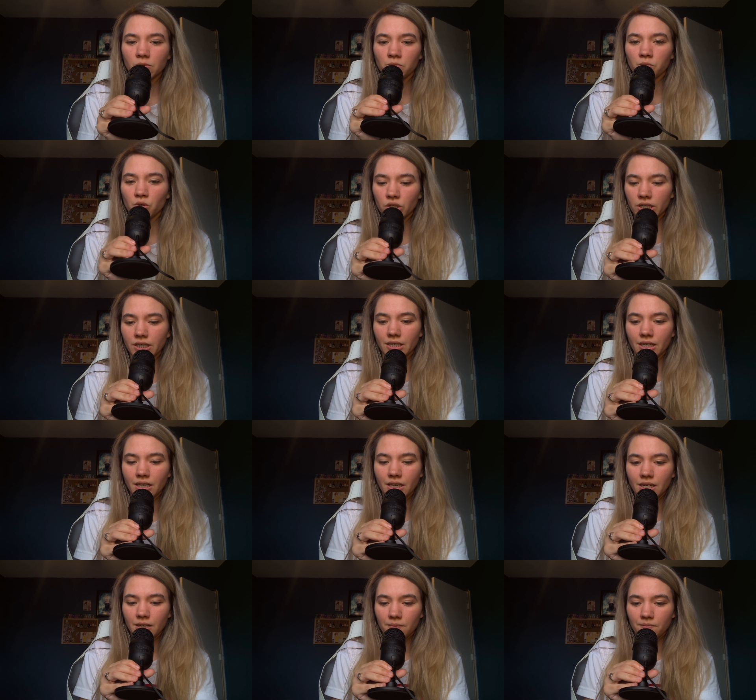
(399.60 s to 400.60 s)
would
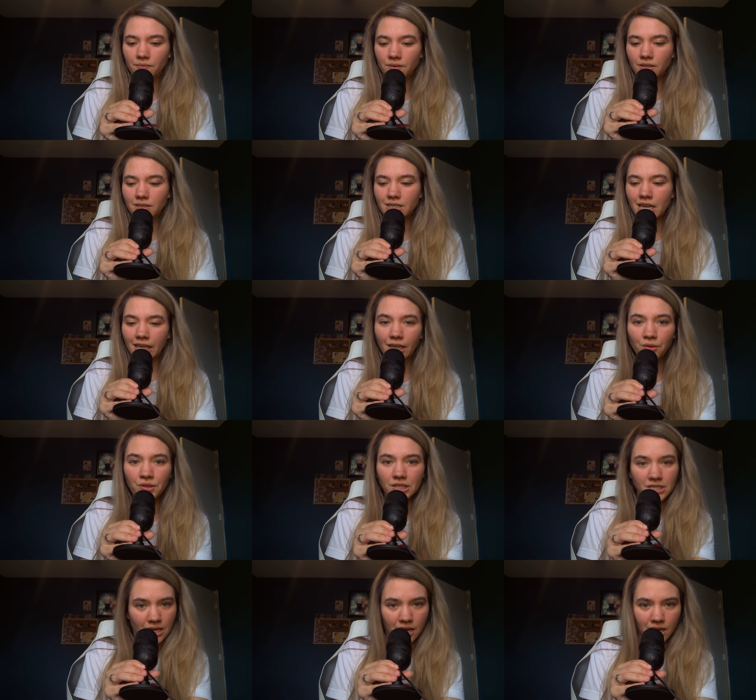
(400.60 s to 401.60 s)
take the
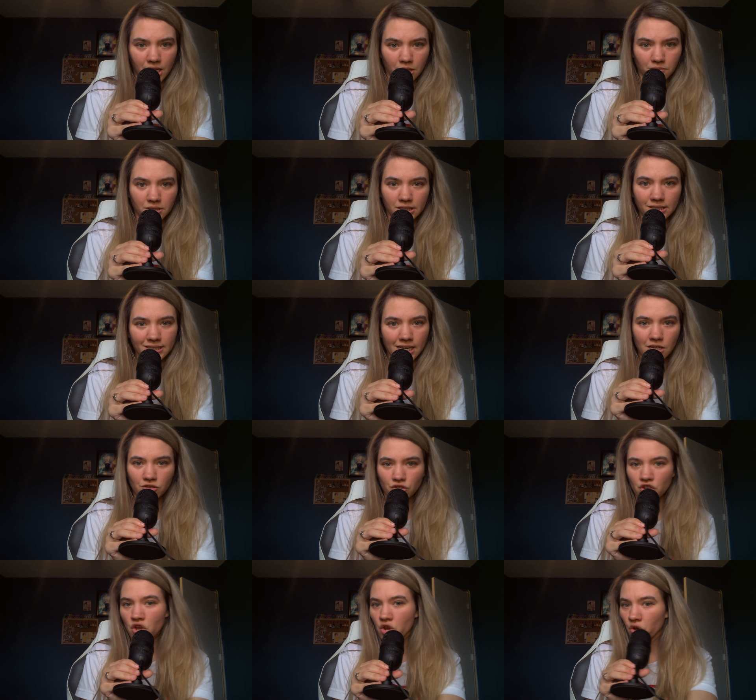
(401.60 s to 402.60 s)
time to
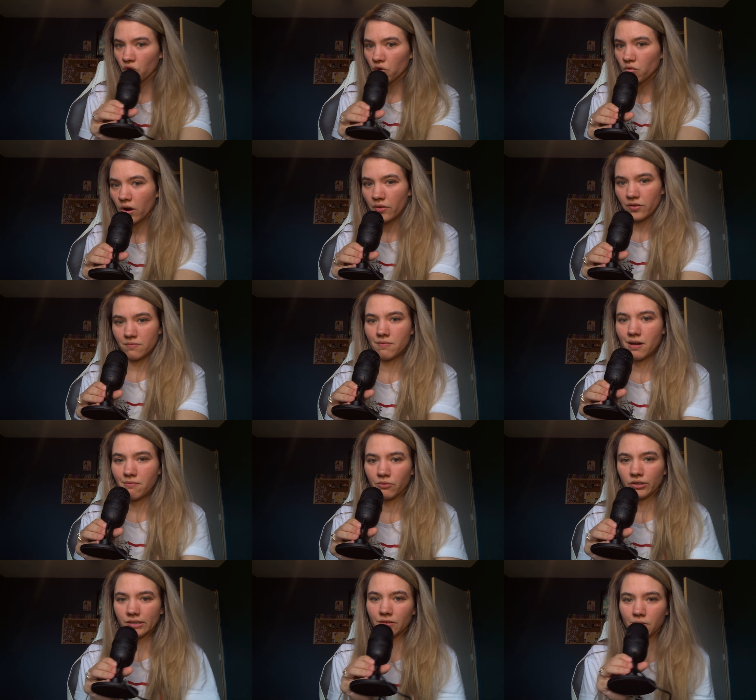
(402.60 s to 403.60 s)
send 2 other
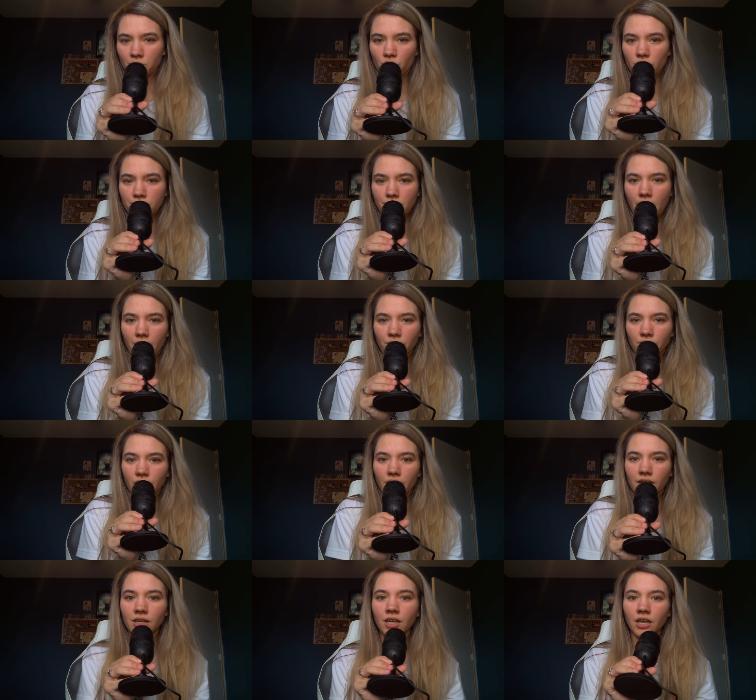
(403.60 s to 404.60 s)
members of the Port
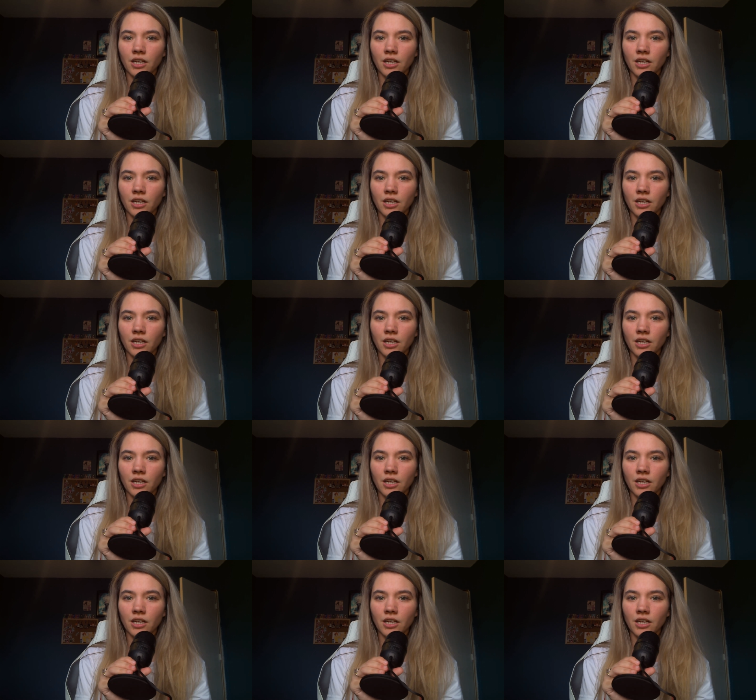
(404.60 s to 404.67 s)
Mafia